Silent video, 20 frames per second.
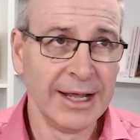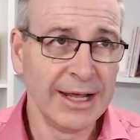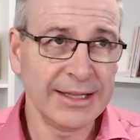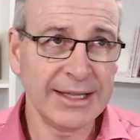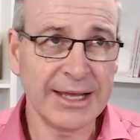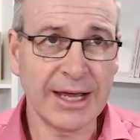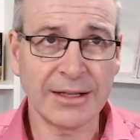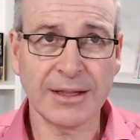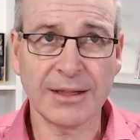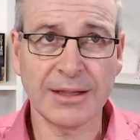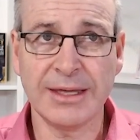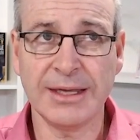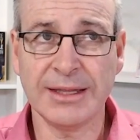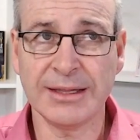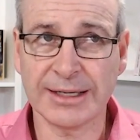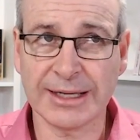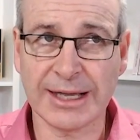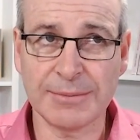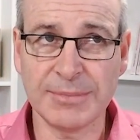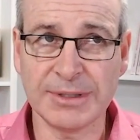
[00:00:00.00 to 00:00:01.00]
The other thing, the
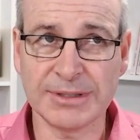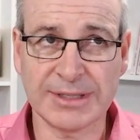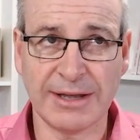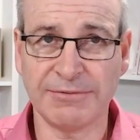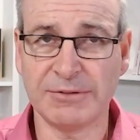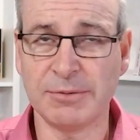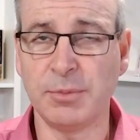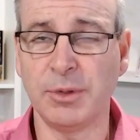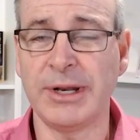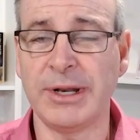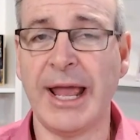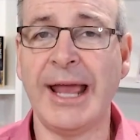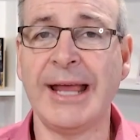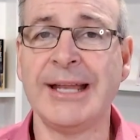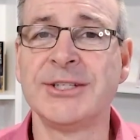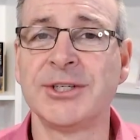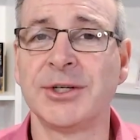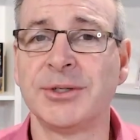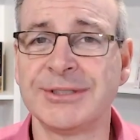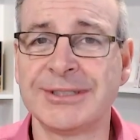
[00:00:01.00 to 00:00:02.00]
governments have to put
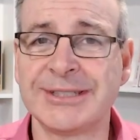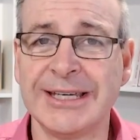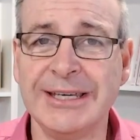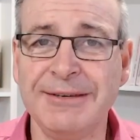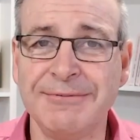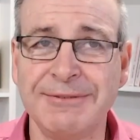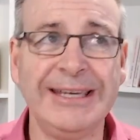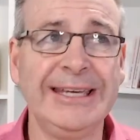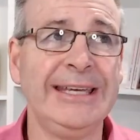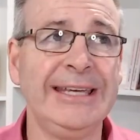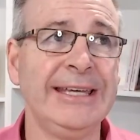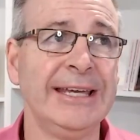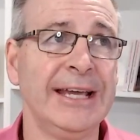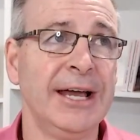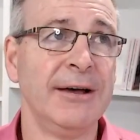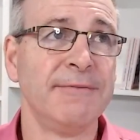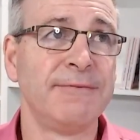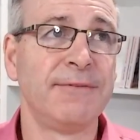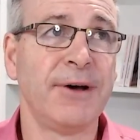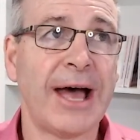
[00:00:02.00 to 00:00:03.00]
ads on TV
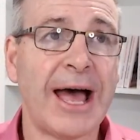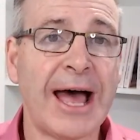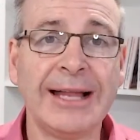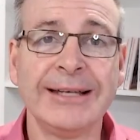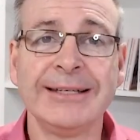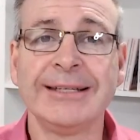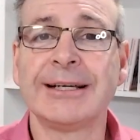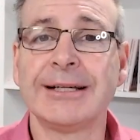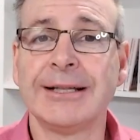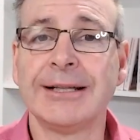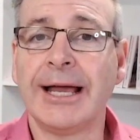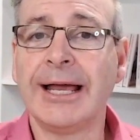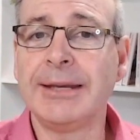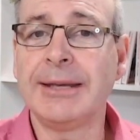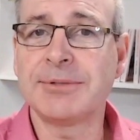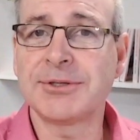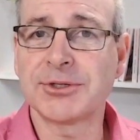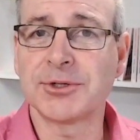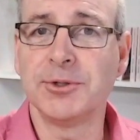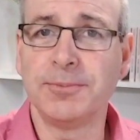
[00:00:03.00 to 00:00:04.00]
for unclaimed
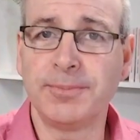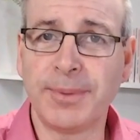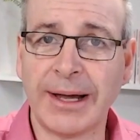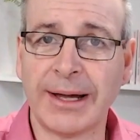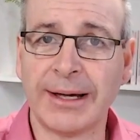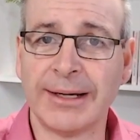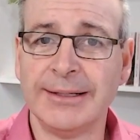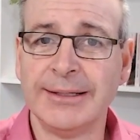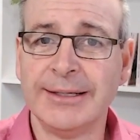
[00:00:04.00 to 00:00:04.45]
super.